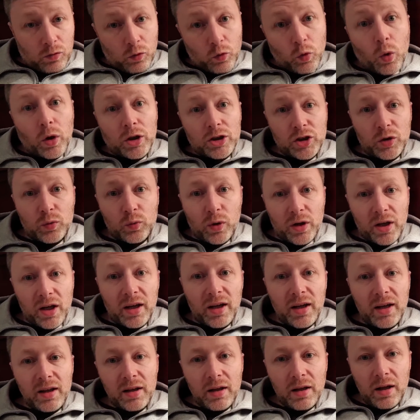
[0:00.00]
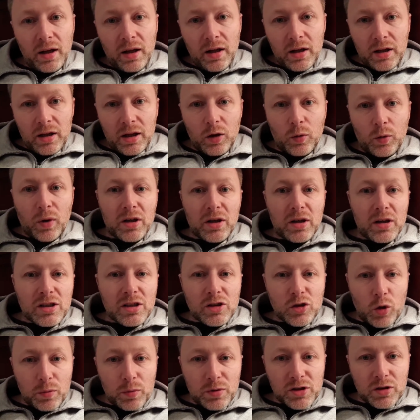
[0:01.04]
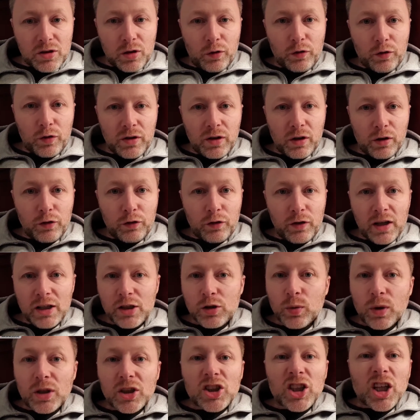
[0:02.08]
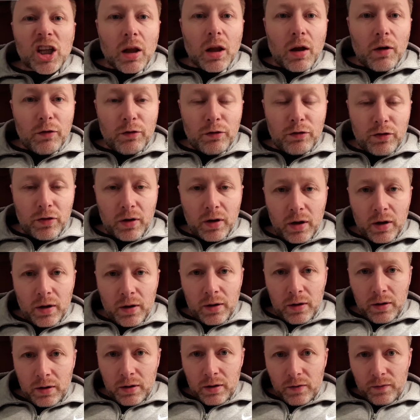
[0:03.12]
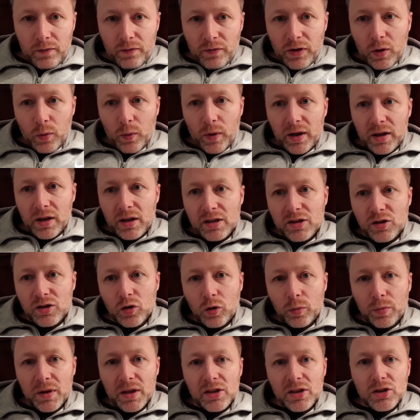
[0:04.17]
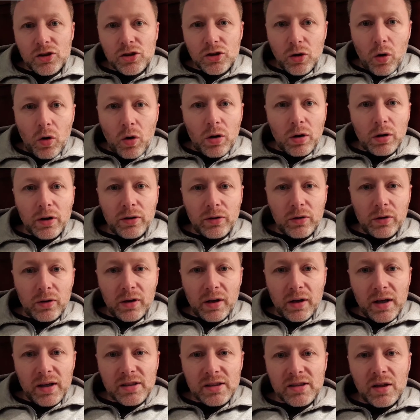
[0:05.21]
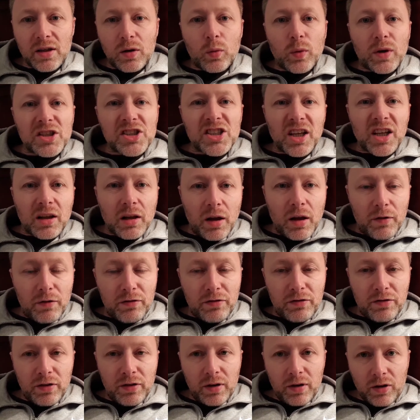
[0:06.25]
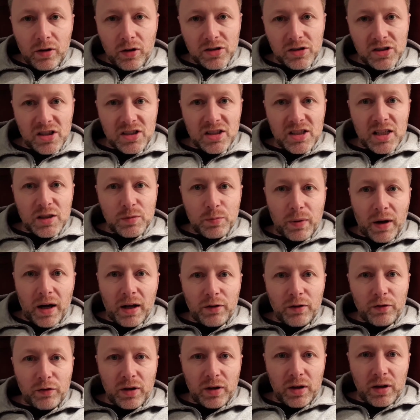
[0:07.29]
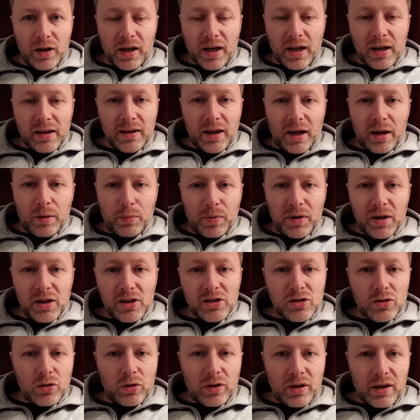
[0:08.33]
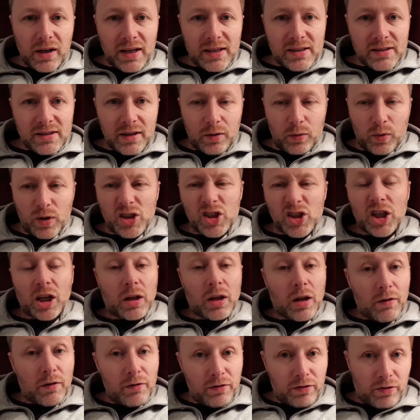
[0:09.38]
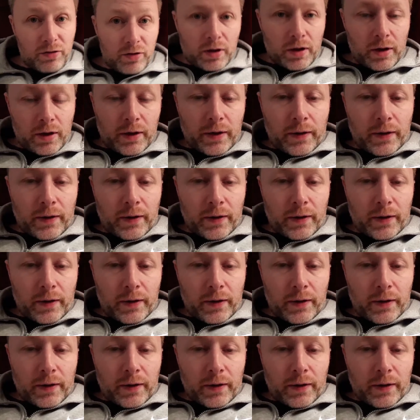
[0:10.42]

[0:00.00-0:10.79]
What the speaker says: Watching what you're eating. They want you to stop stuffing your face, which you love. They want you to stop eating chocolate and all the rest of it, which you love. Because they say it's bad for you and you get diabetes and all the rest of it, which you love.